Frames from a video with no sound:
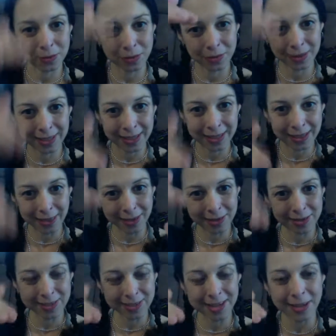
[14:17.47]
get
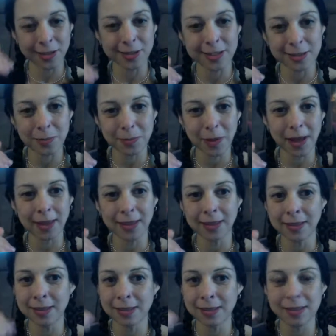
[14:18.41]
those energies
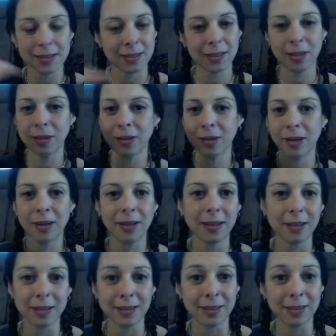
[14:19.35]
balanced, you're
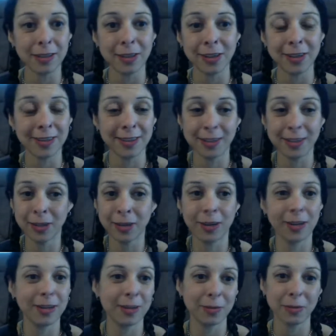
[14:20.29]
gonna
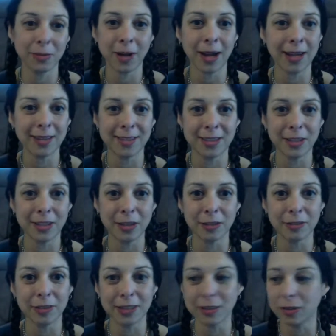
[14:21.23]
ride to
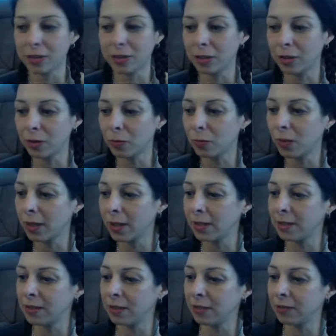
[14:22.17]
your victory. You're gonna
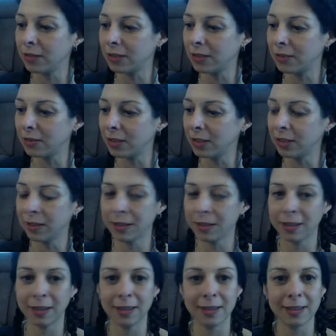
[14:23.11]
run to your victory. You're
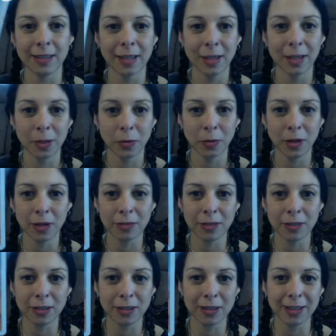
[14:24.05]
gonna,
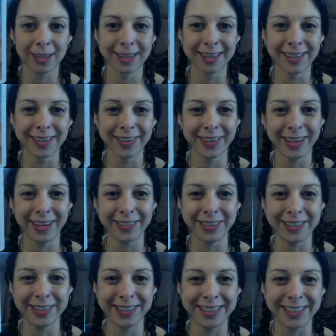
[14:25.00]
whatever
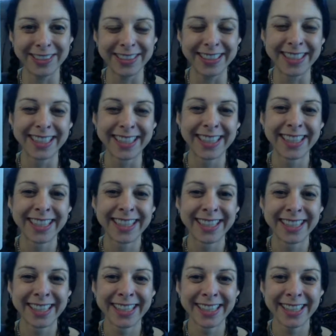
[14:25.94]
you're doing,
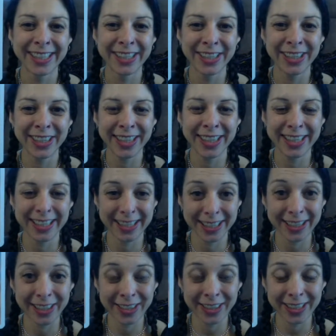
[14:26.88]
you're
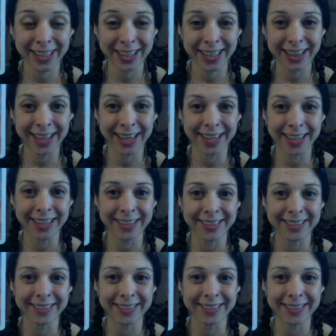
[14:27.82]
gonna get there.